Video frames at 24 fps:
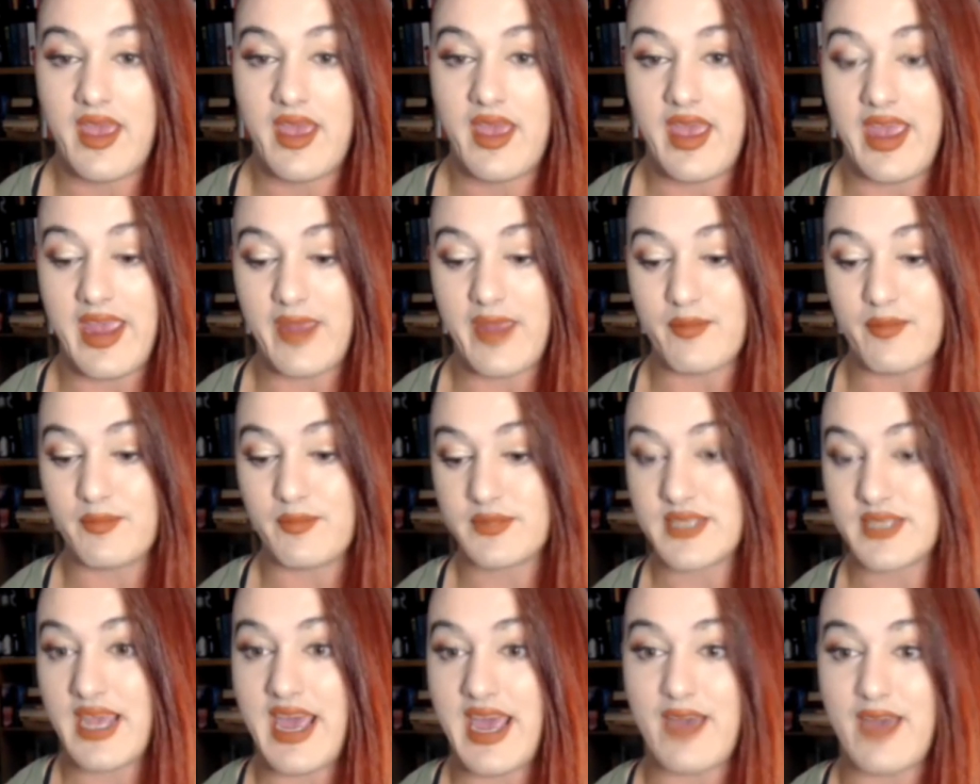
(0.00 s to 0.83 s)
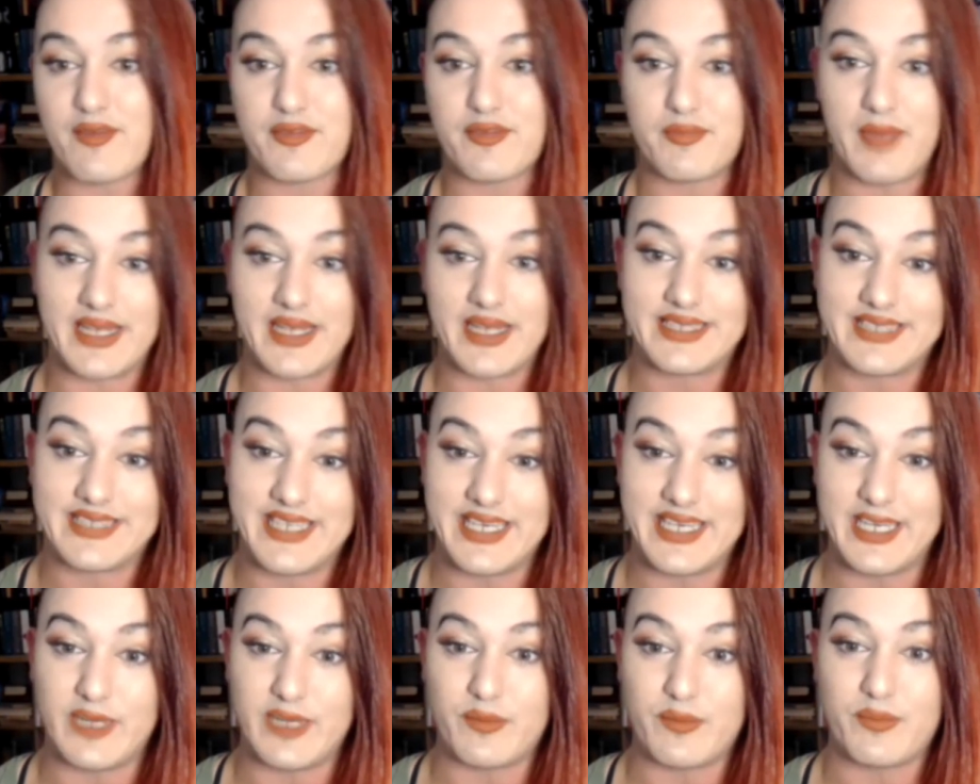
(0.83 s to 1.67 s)
To have my
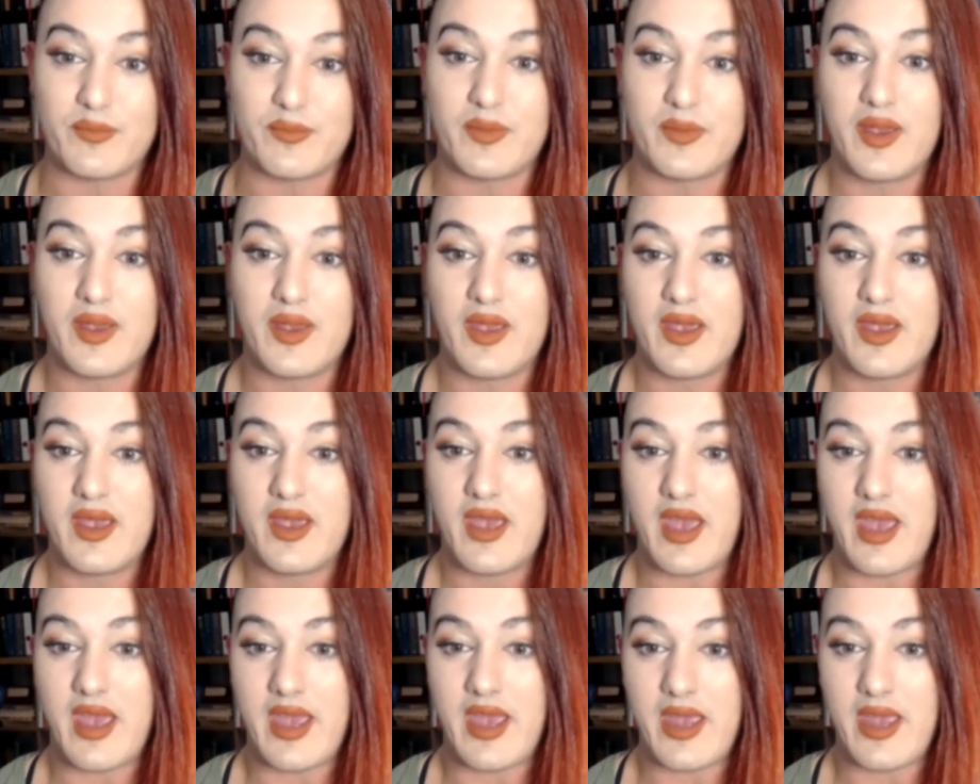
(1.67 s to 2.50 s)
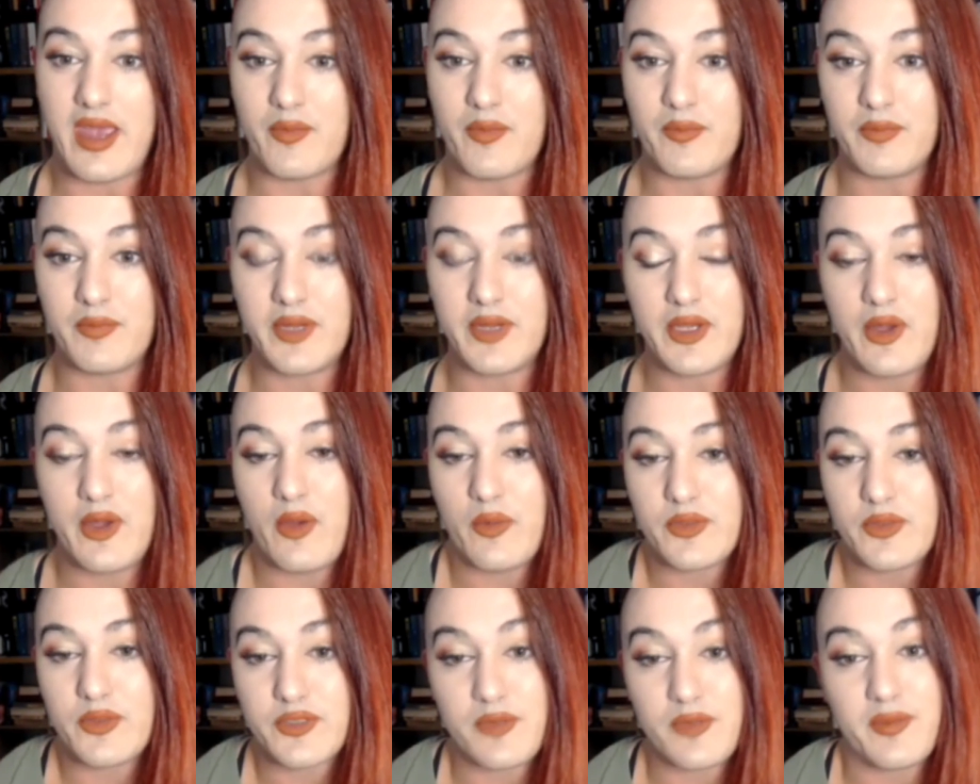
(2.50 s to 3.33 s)
team. You
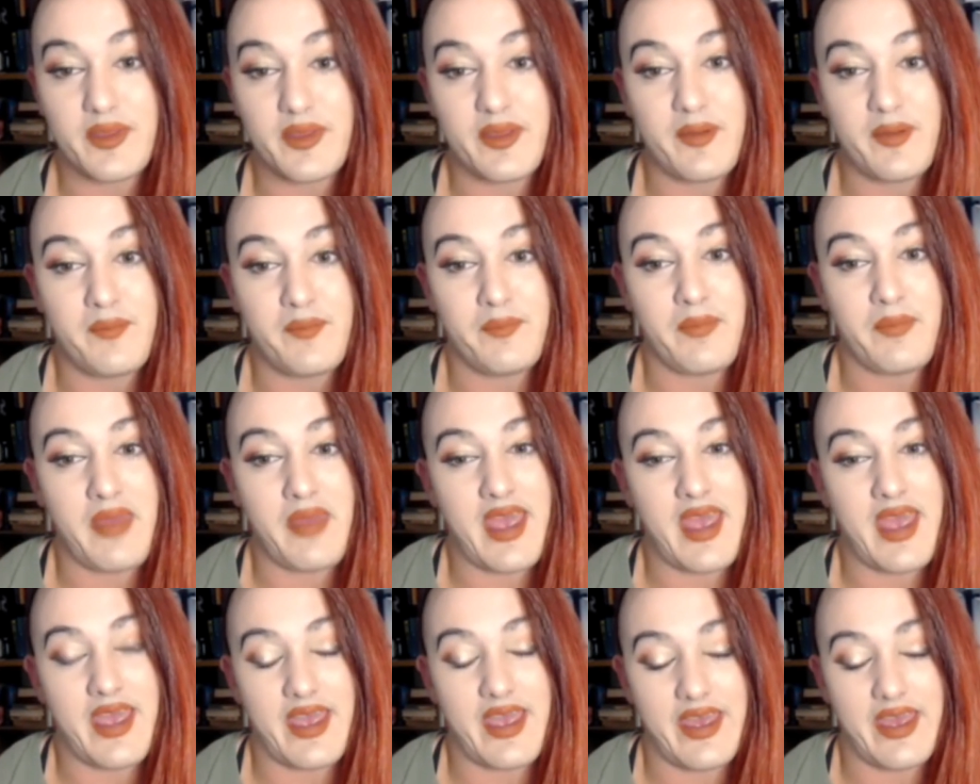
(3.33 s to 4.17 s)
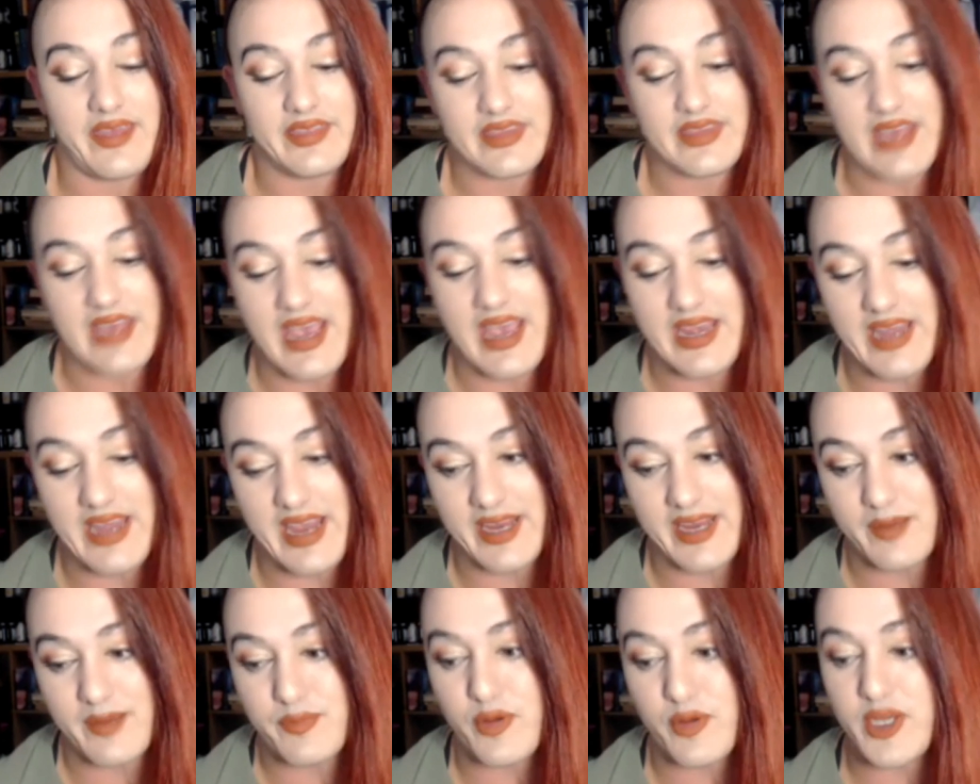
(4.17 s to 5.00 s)
know, some of them, I
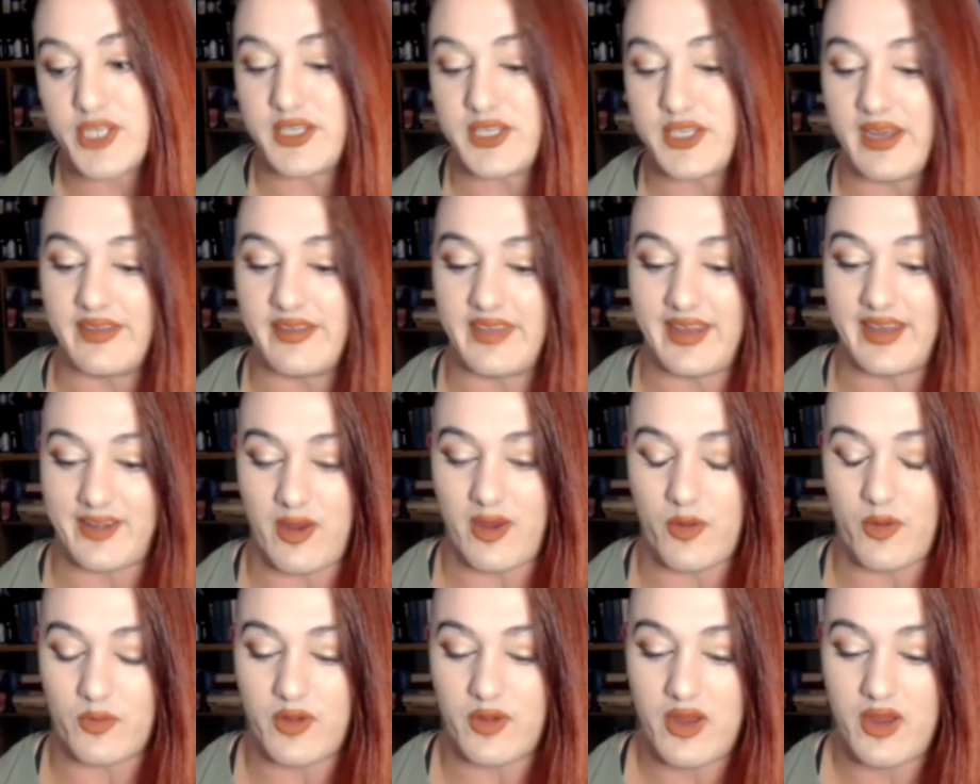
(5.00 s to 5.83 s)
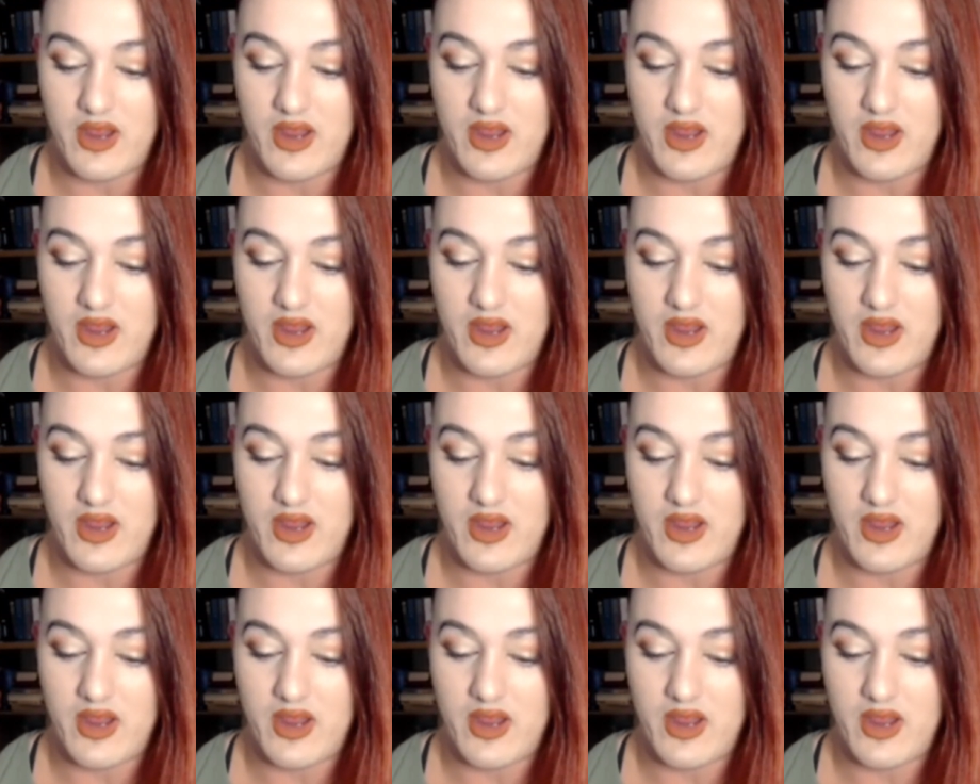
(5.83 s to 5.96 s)
appreciate they don't